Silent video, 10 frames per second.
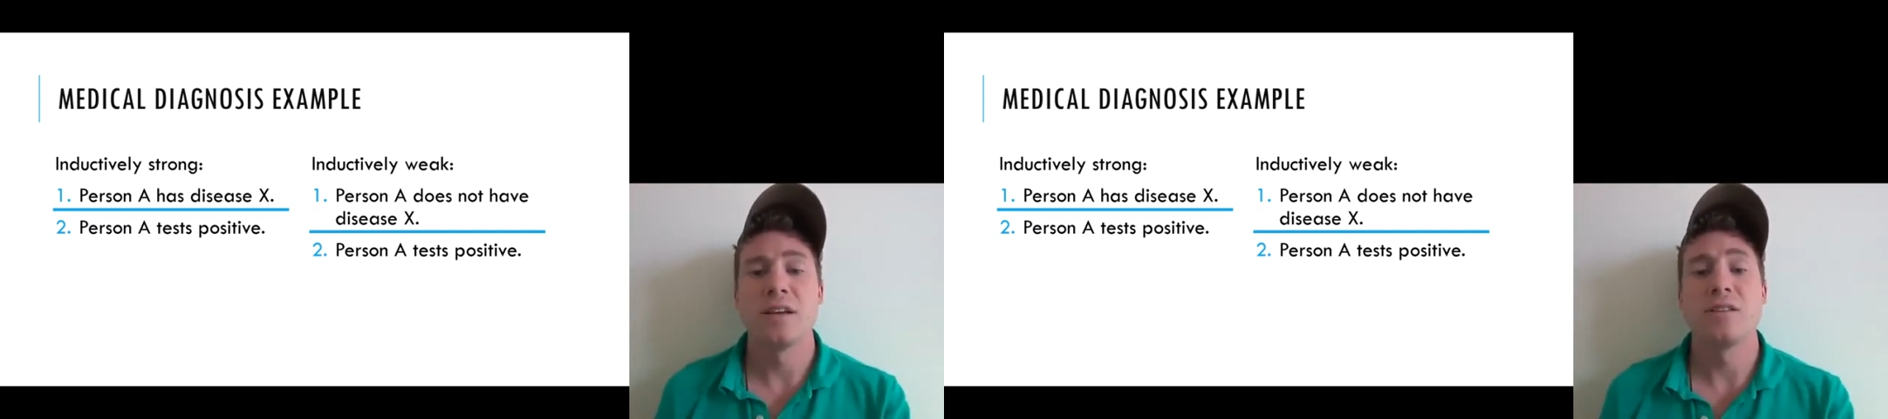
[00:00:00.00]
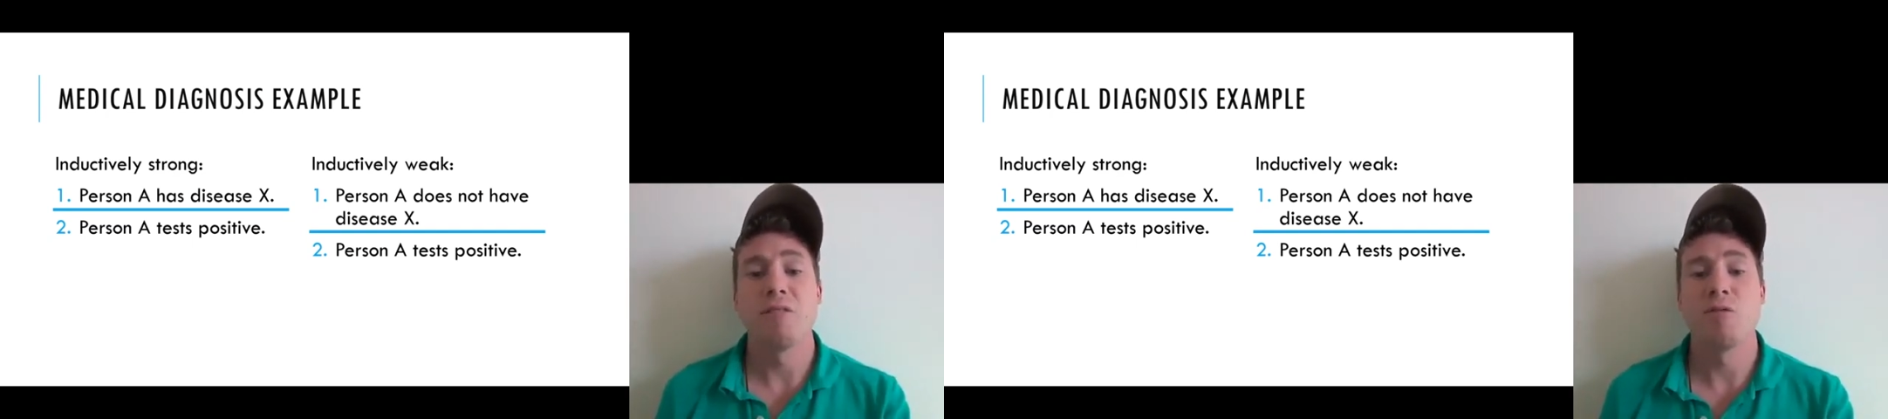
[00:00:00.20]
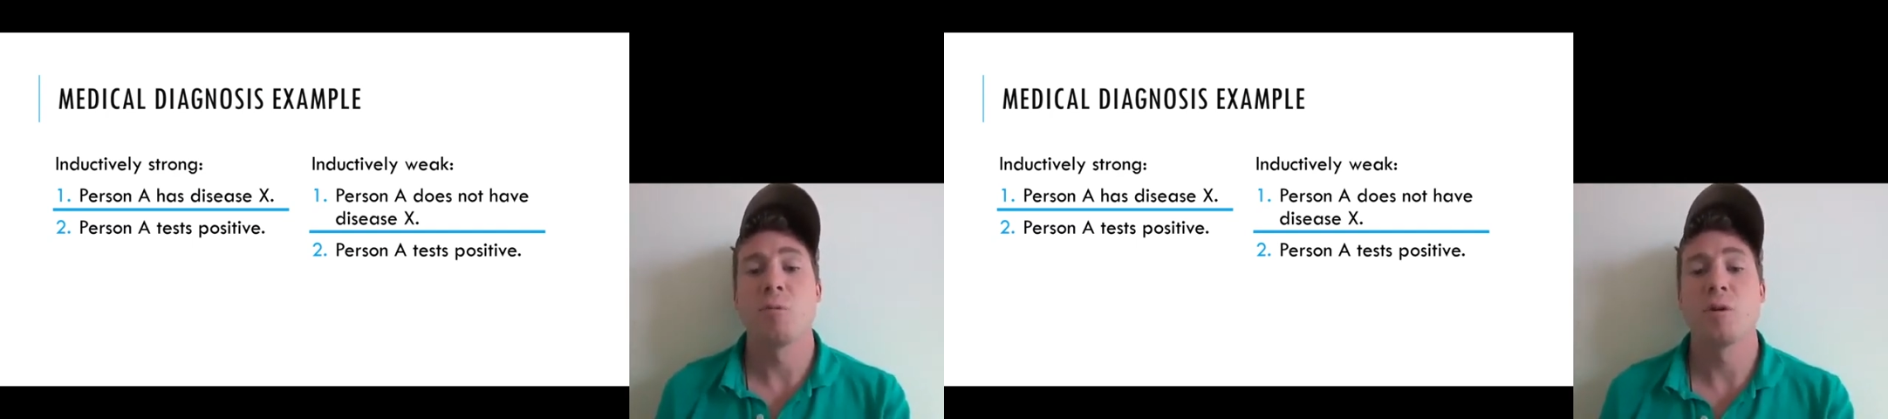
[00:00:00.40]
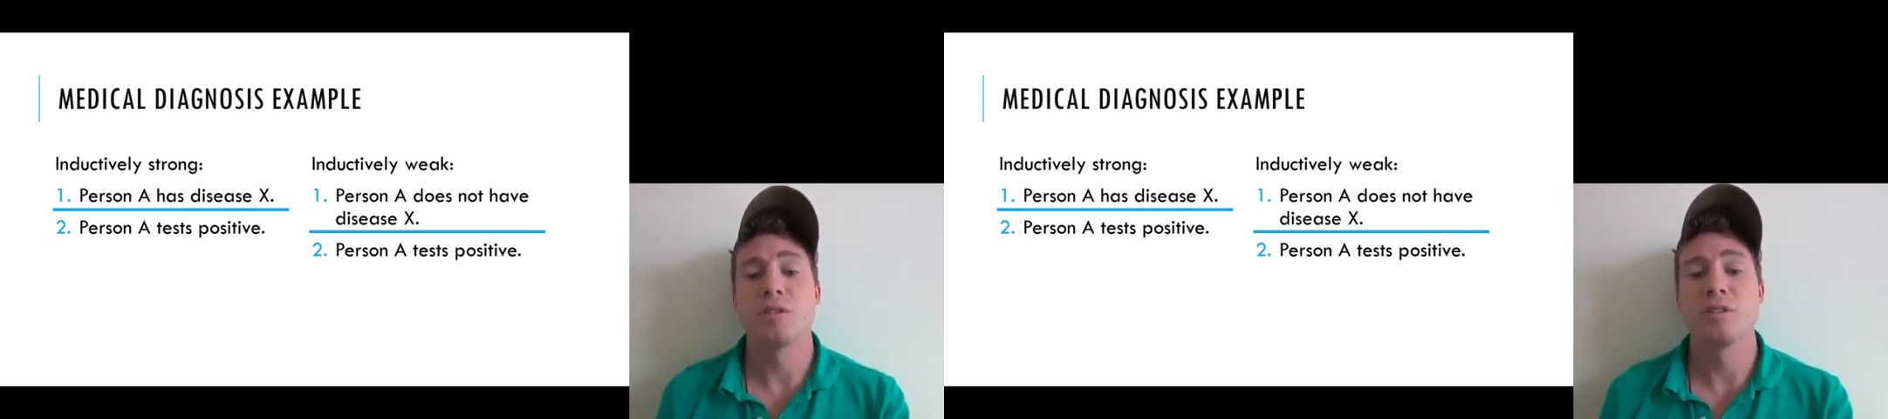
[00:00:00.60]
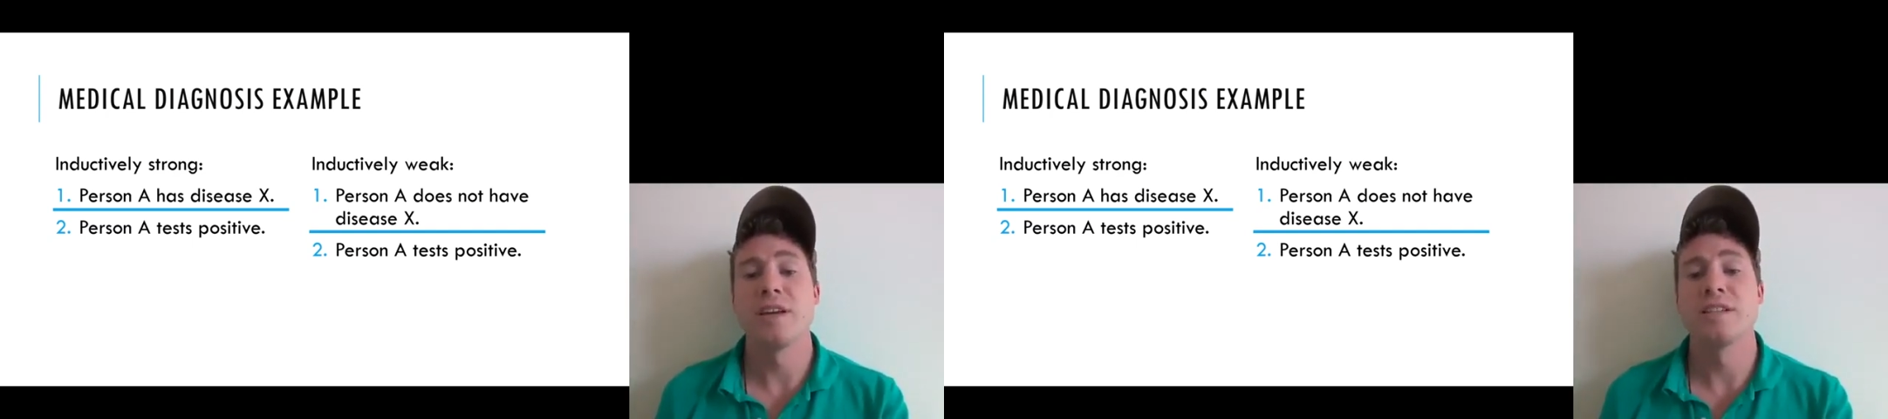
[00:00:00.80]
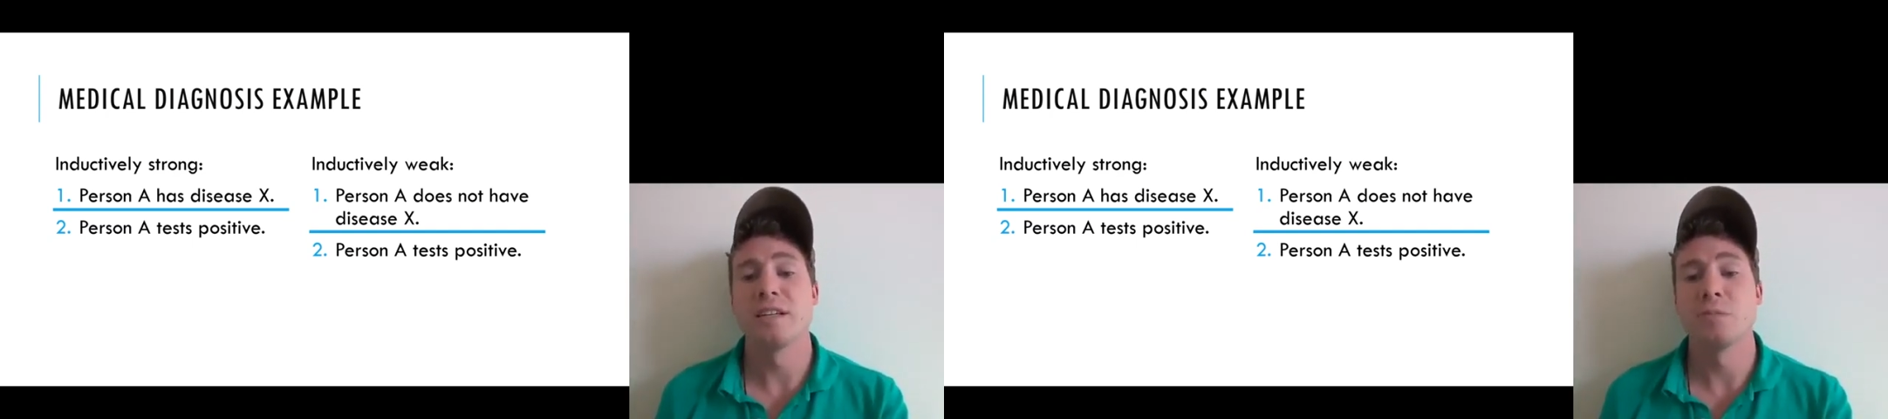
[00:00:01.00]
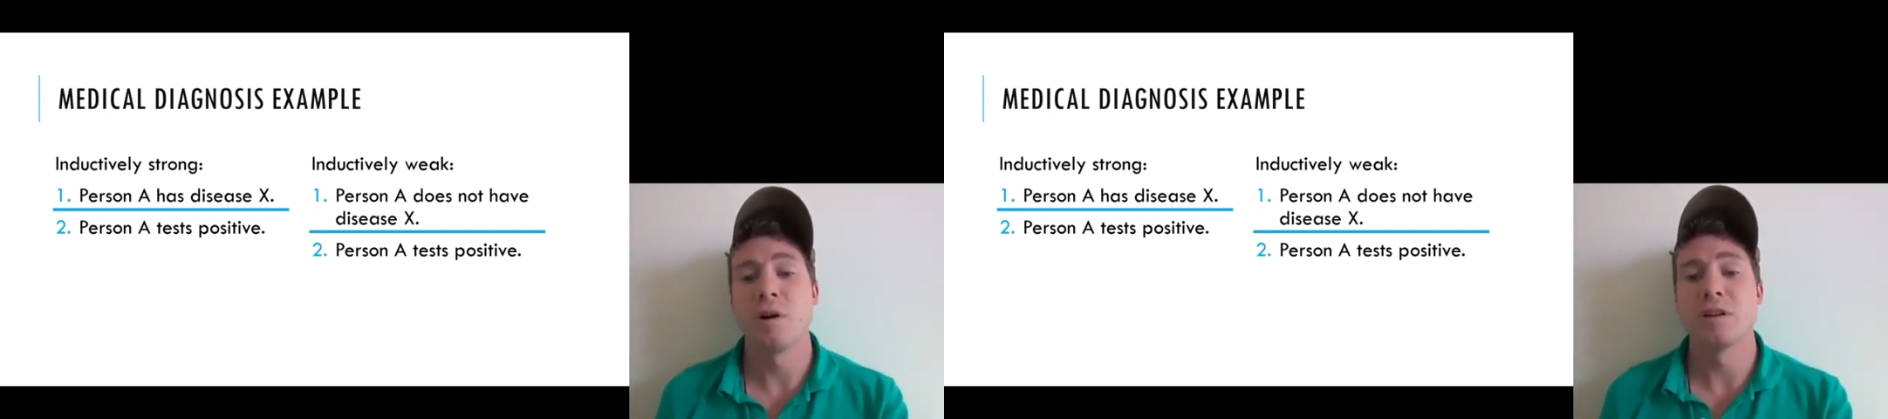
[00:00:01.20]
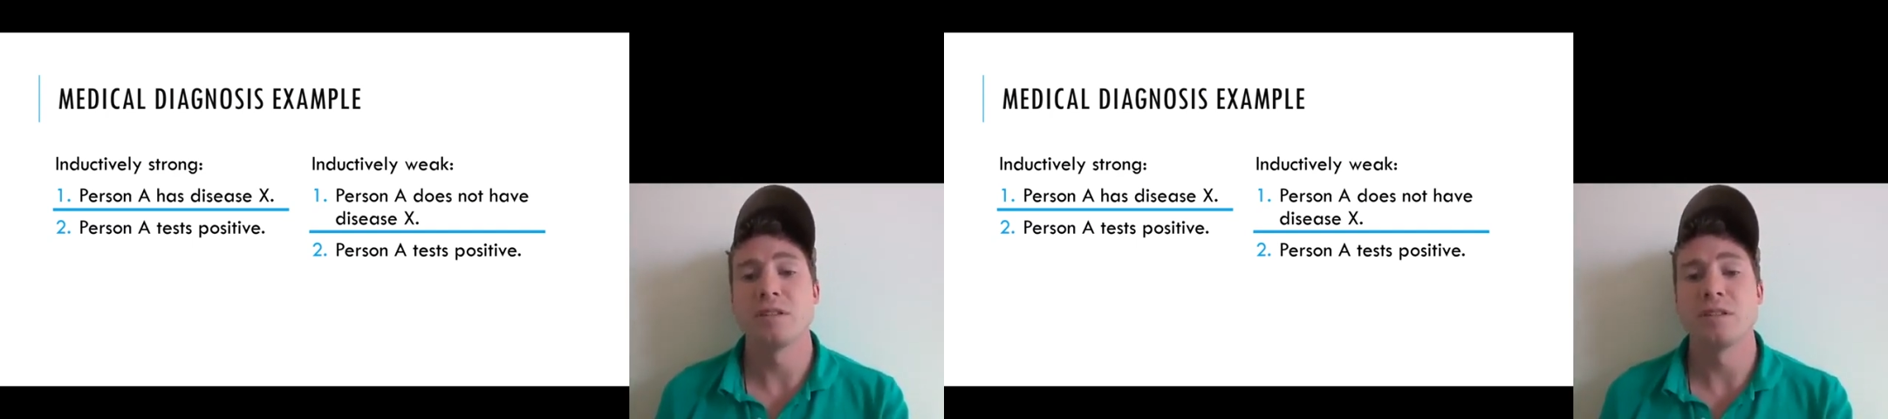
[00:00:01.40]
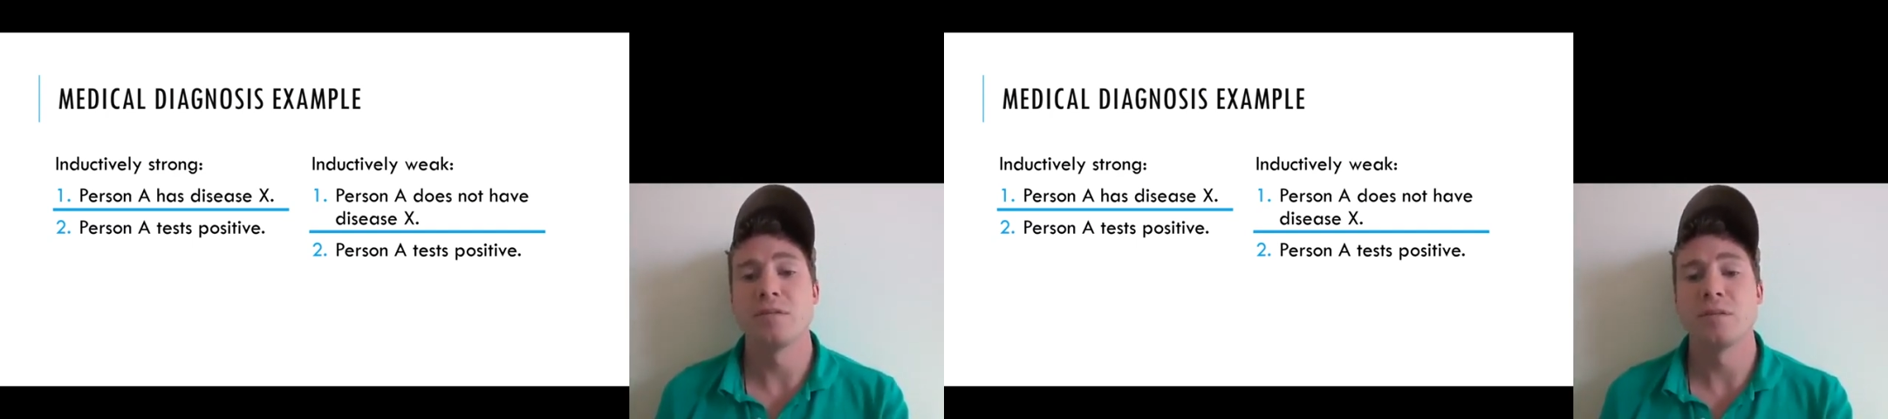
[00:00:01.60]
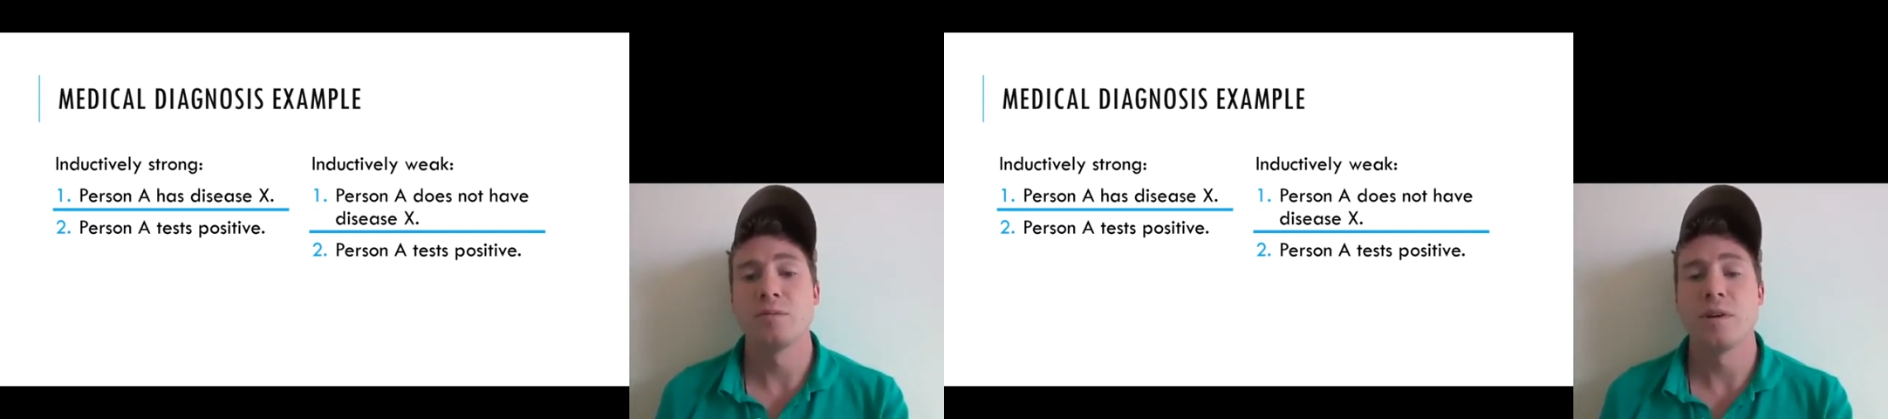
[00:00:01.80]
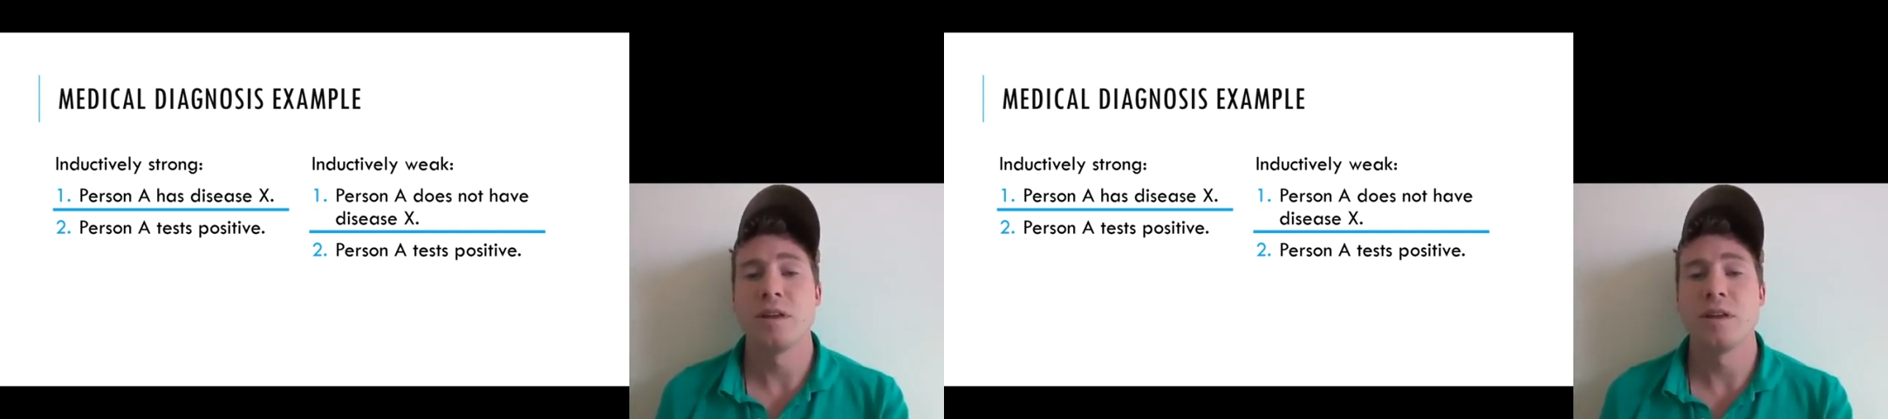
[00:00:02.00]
therefore person A tests positive. Right?